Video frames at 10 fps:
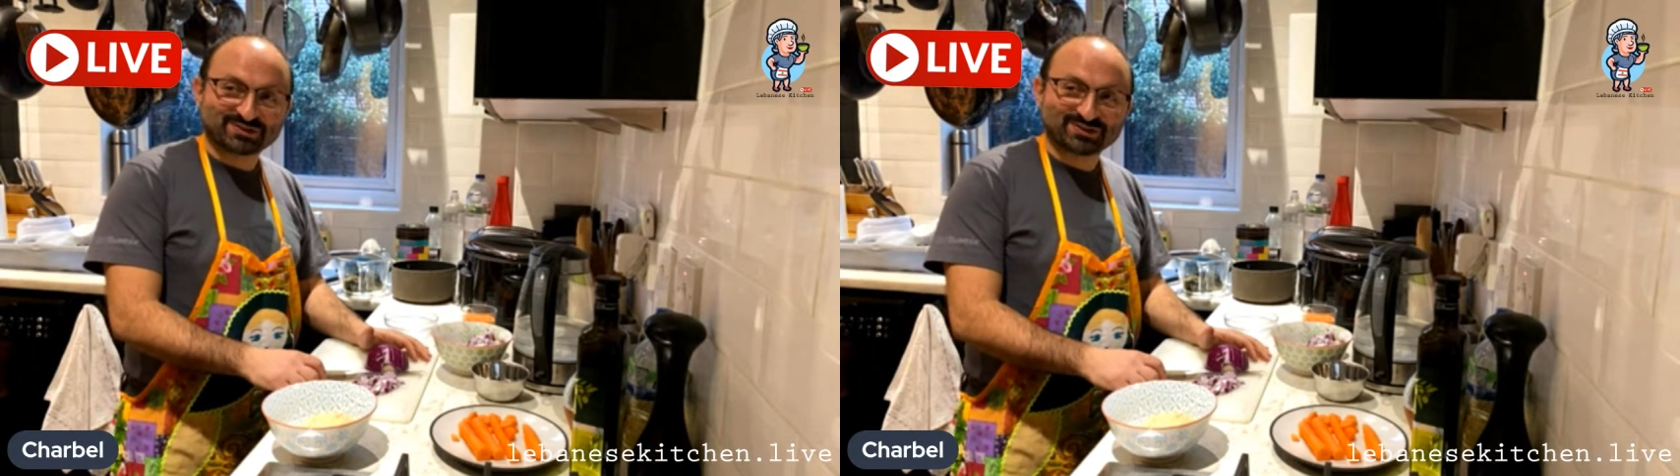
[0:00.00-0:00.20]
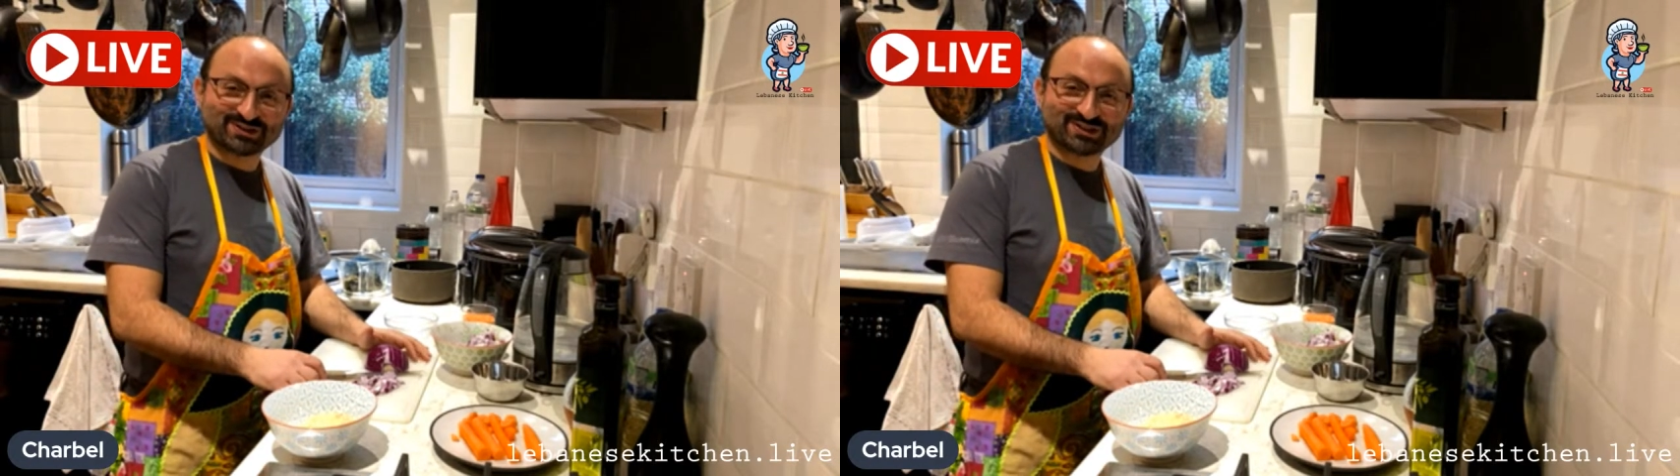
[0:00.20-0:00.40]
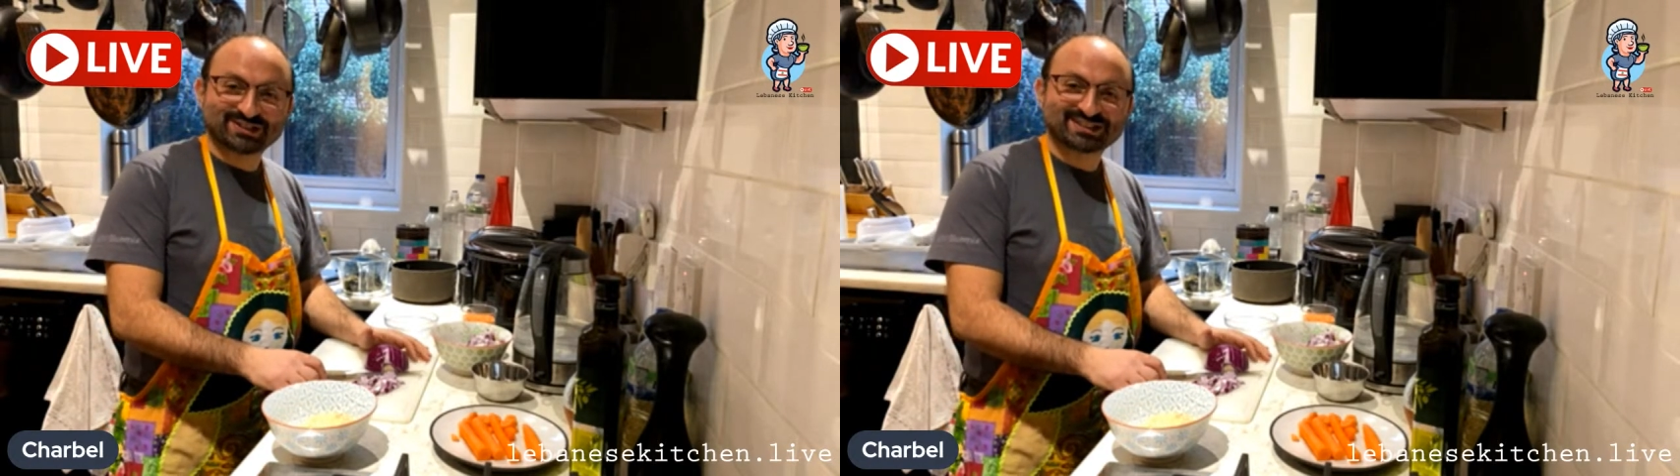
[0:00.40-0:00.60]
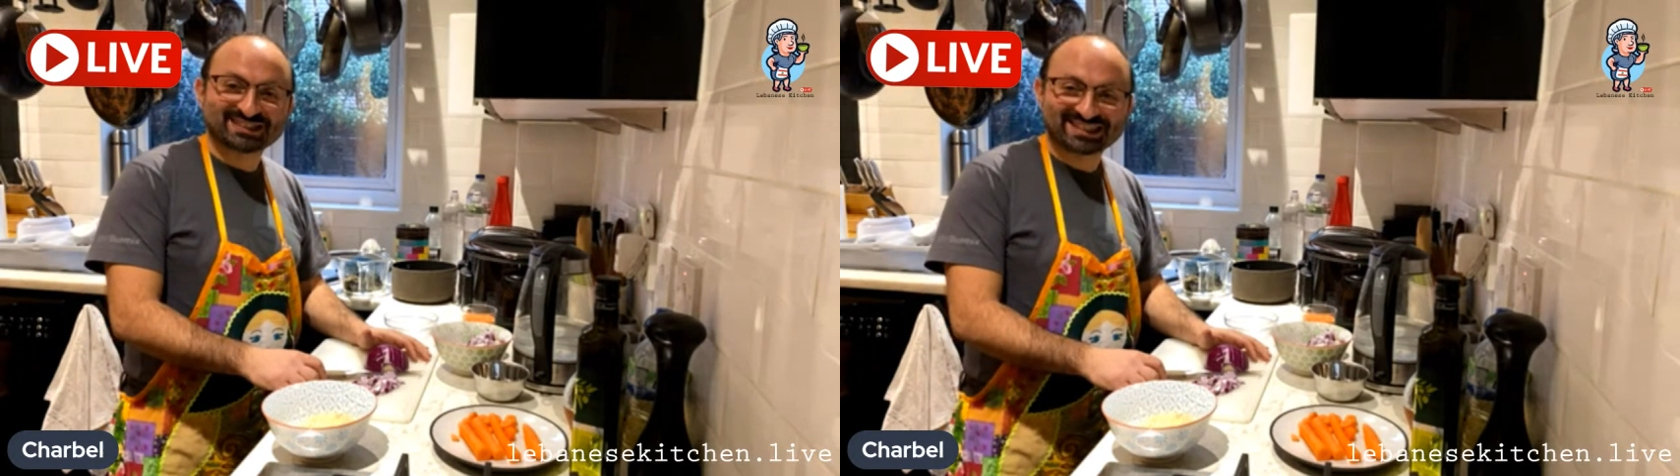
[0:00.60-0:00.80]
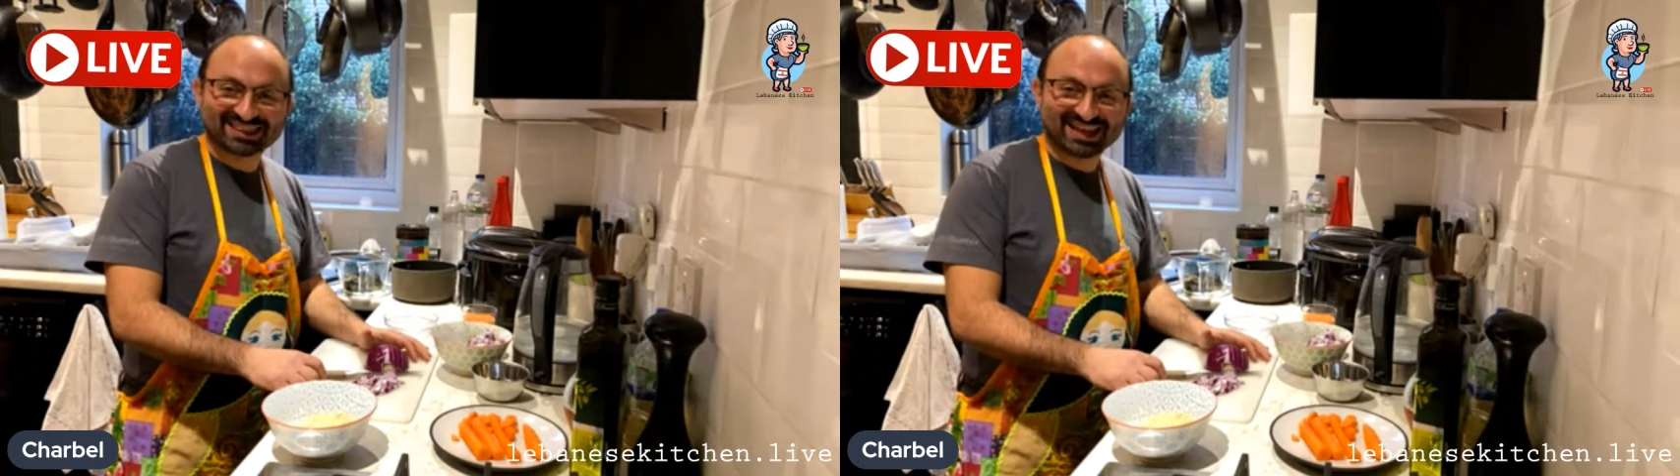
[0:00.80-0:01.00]

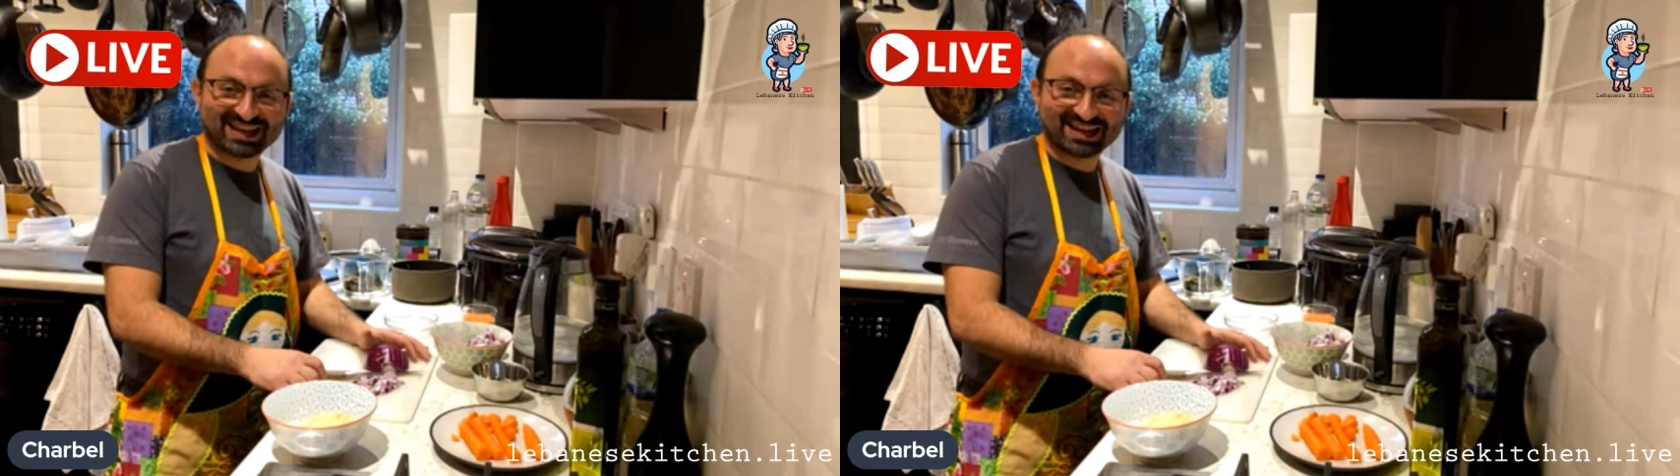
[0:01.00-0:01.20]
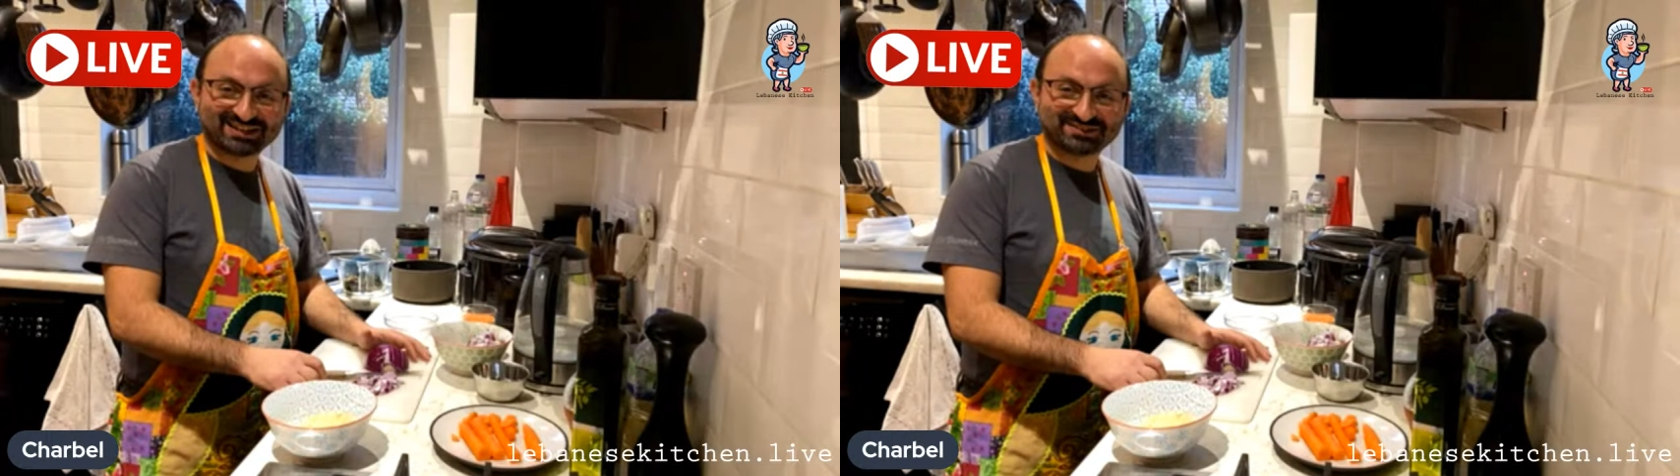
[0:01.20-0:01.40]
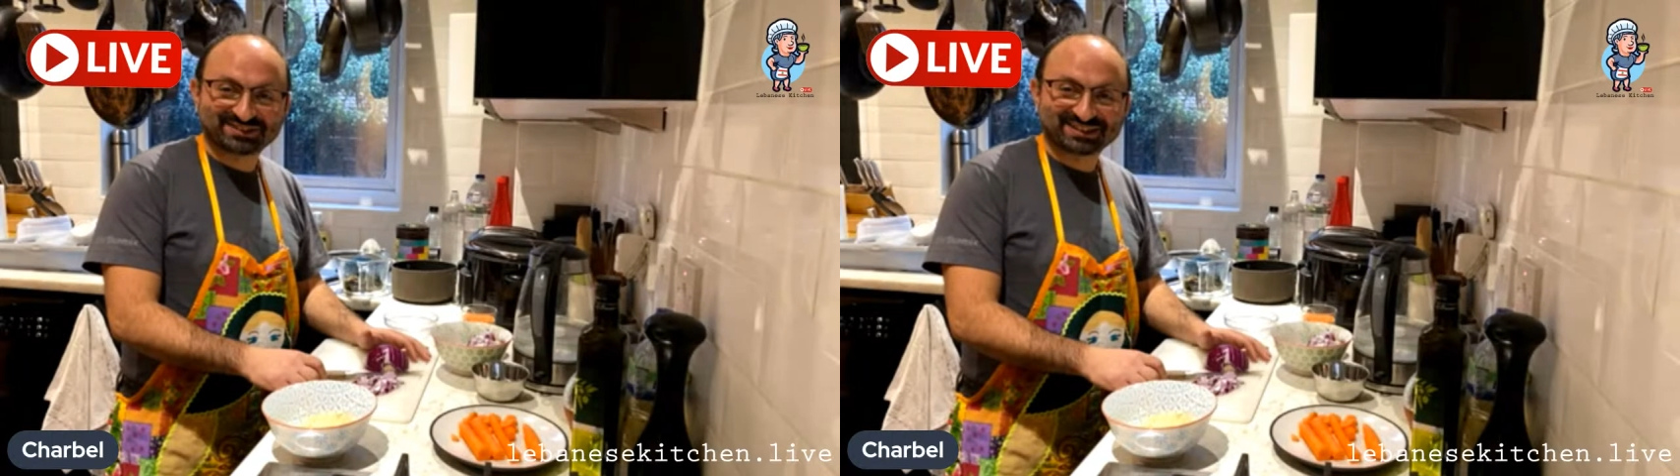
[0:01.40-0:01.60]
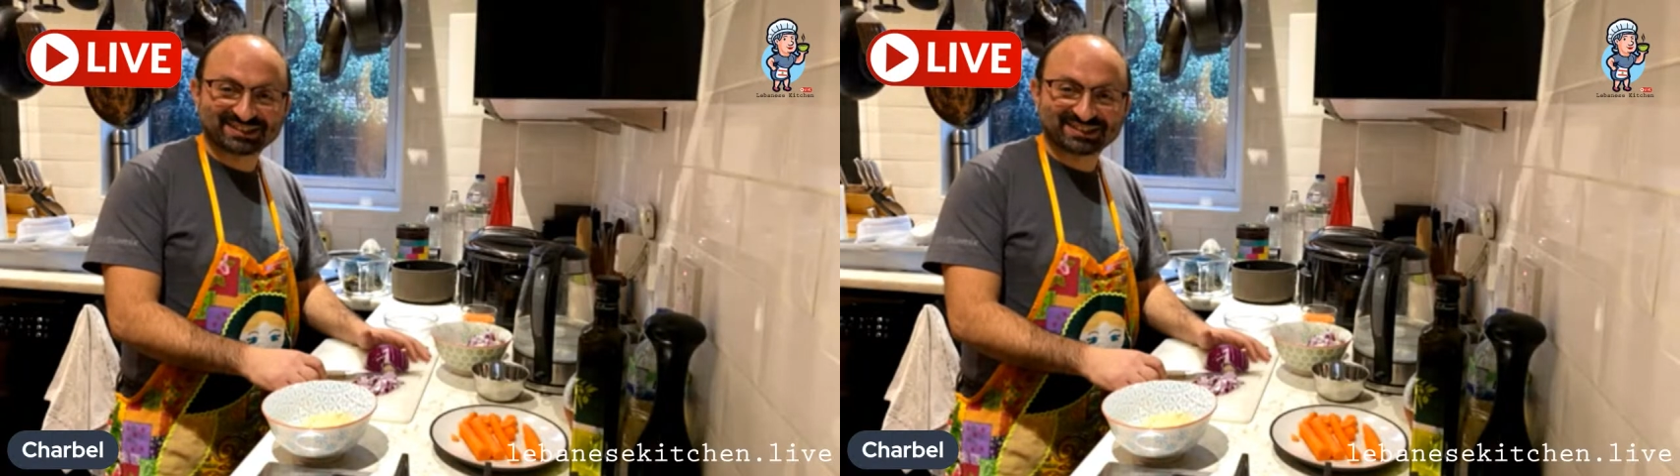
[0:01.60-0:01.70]
first live